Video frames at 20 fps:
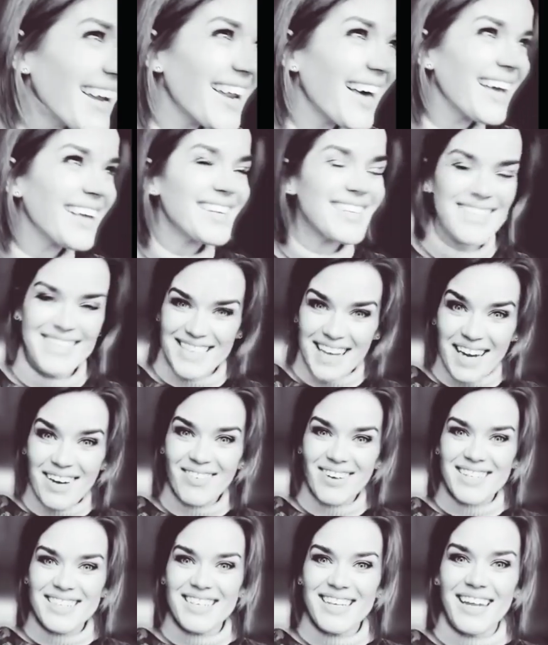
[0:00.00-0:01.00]
like
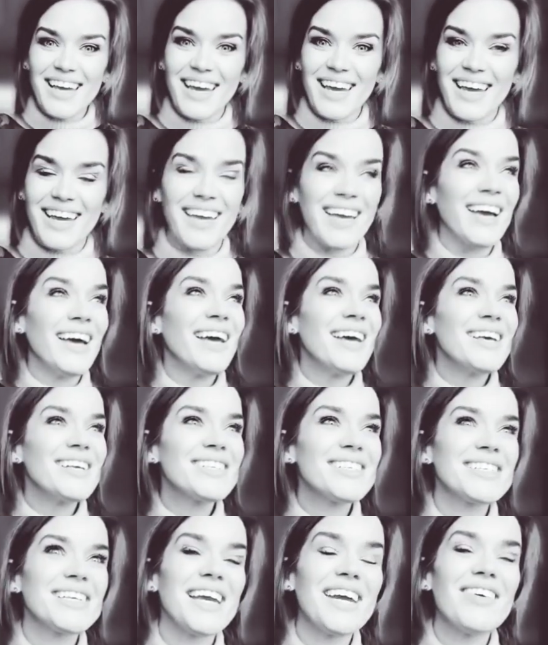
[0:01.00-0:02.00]
seriously,
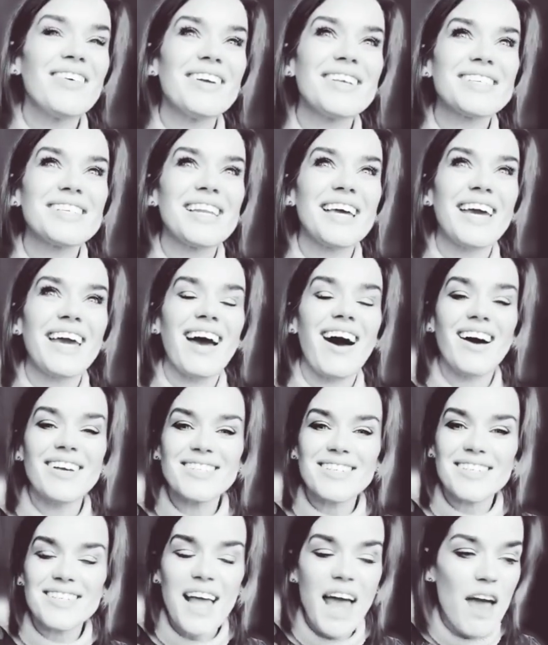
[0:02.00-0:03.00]
seriously, I
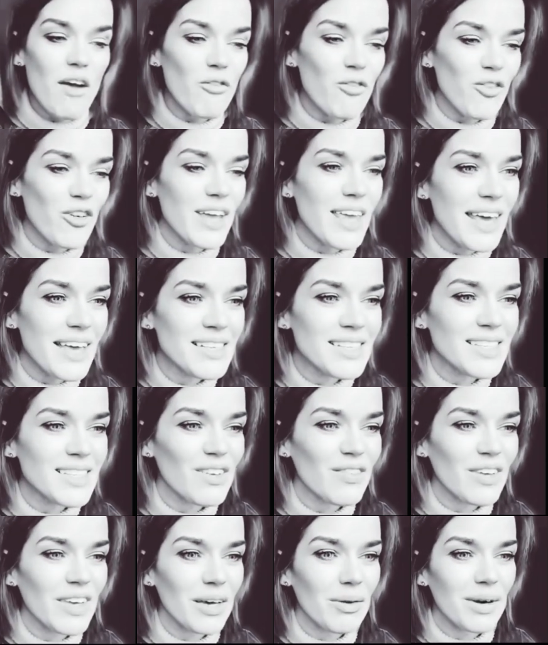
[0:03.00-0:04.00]
just every
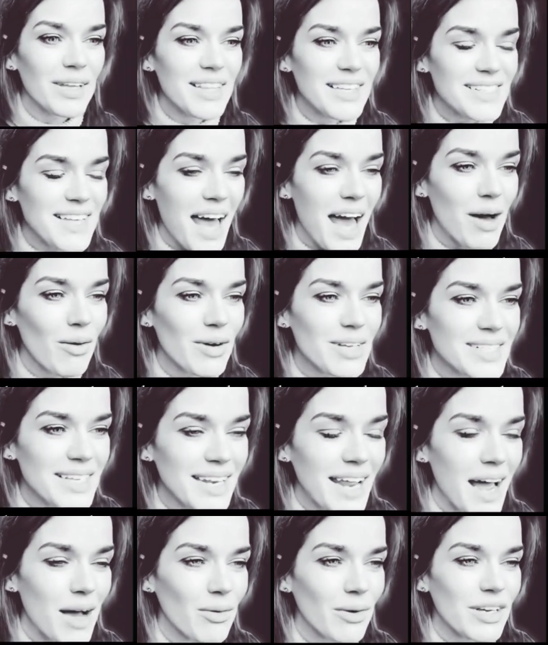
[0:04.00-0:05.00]
interview and there's hours
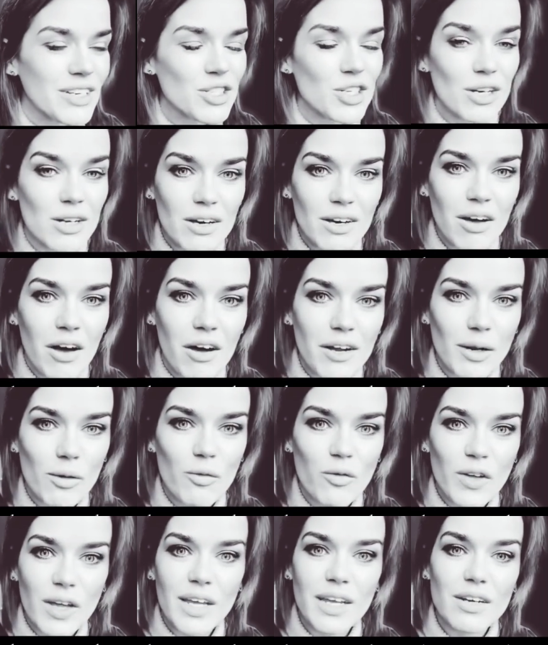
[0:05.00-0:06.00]
and hours you look on and
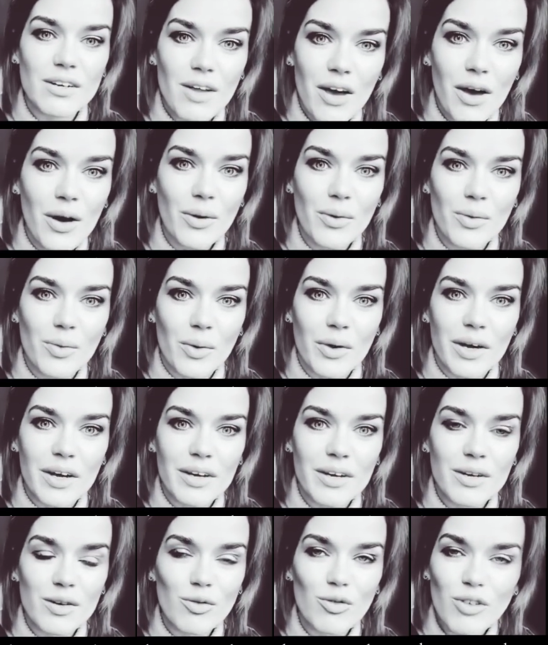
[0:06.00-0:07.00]
think, no,
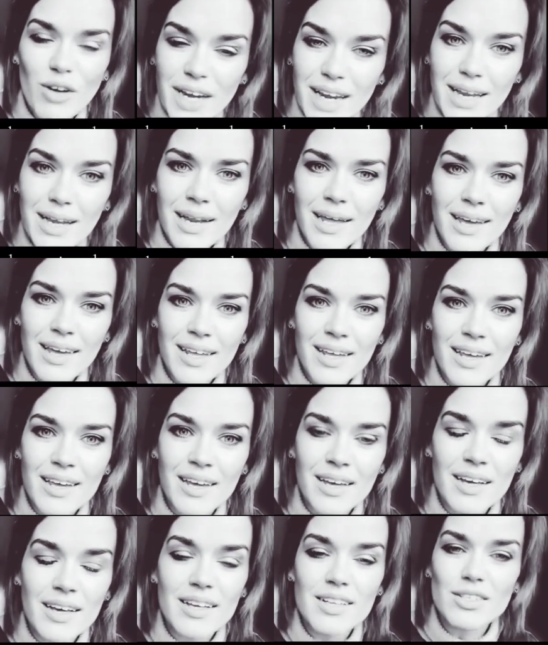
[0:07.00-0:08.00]
really?
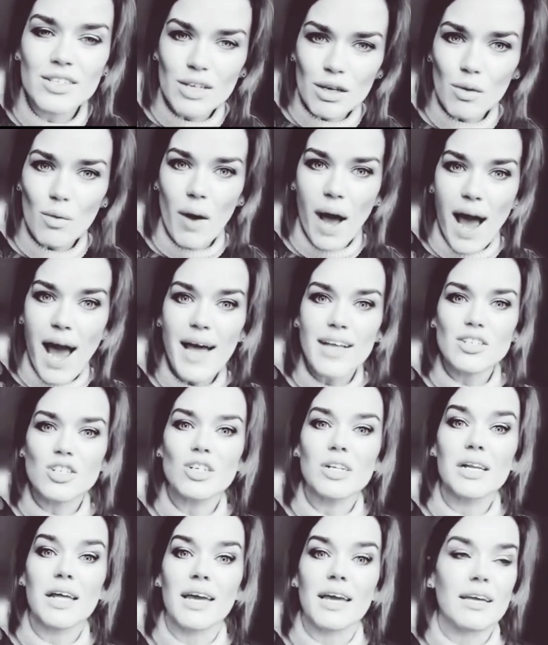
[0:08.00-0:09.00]
Do you
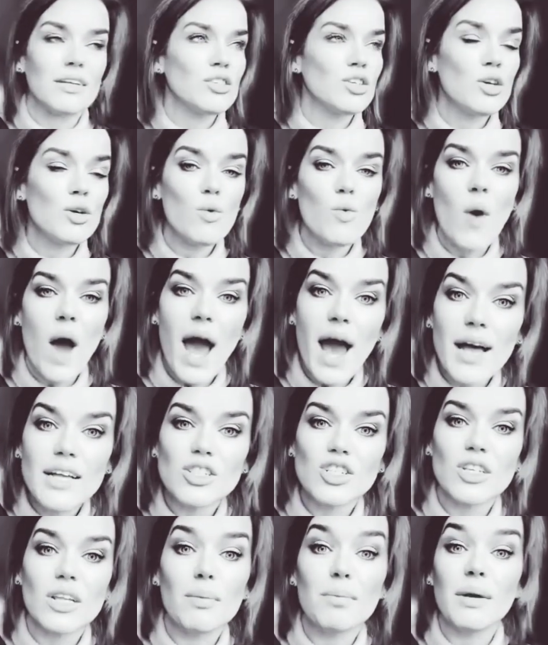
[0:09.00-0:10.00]
actually, do you
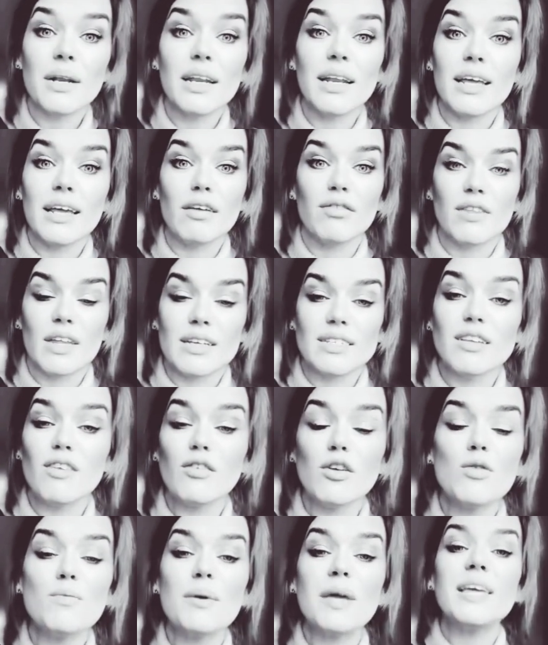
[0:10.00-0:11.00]
actually believe this?
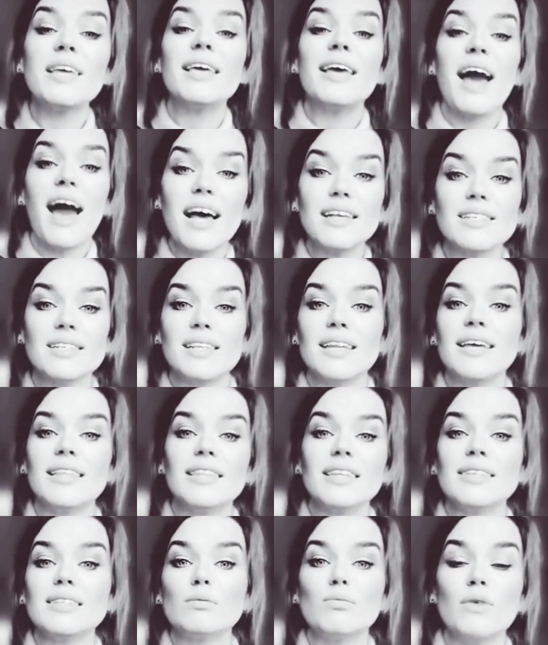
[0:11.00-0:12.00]
Have you been gaslit
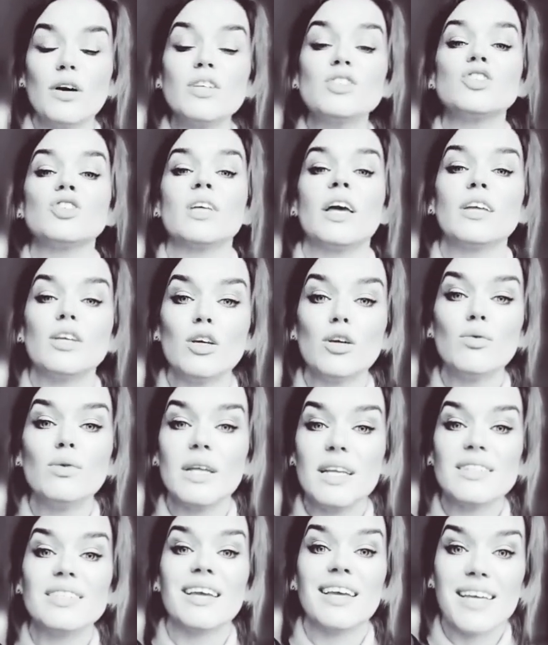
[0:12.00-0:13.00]
this much that you
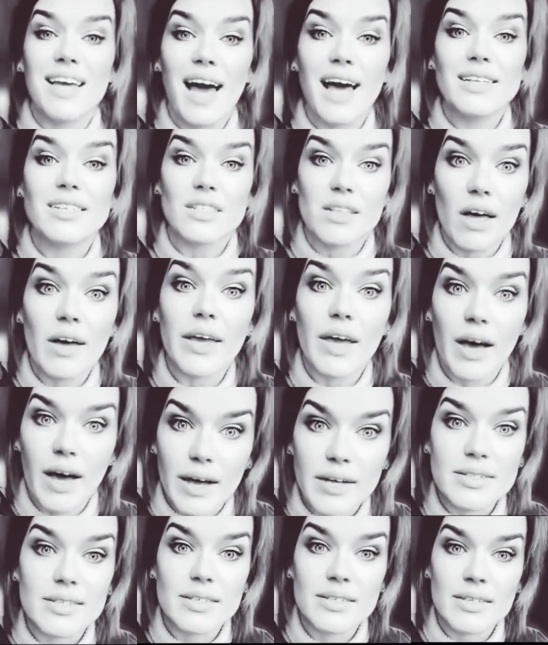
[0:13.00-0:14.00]
need to gaslight
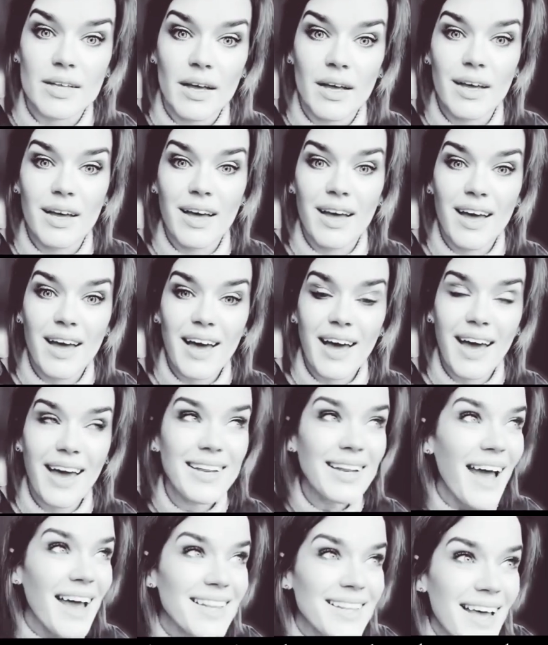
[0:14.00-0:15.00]
us?
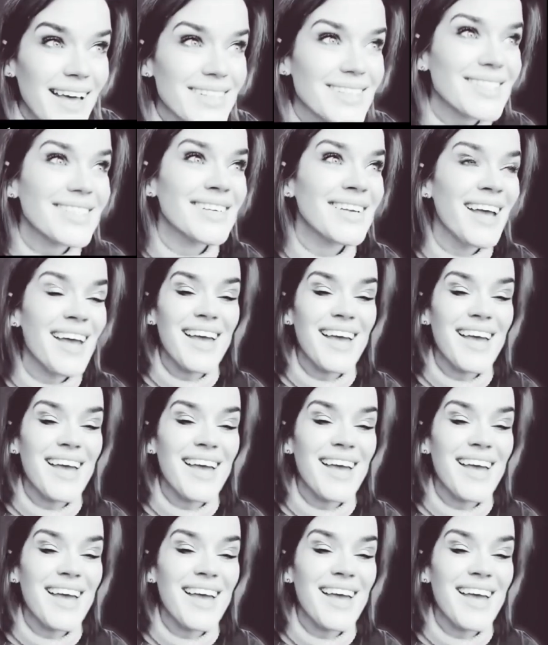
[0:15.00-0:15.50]
And and that's